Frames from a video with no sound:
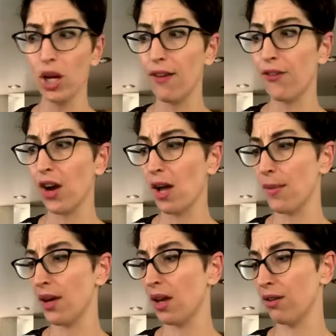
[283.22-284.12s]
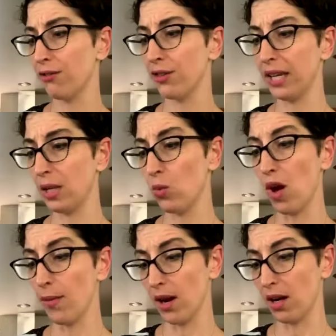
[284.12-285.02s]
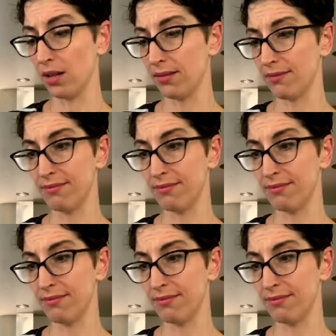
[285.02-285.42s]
from freaking Walmart.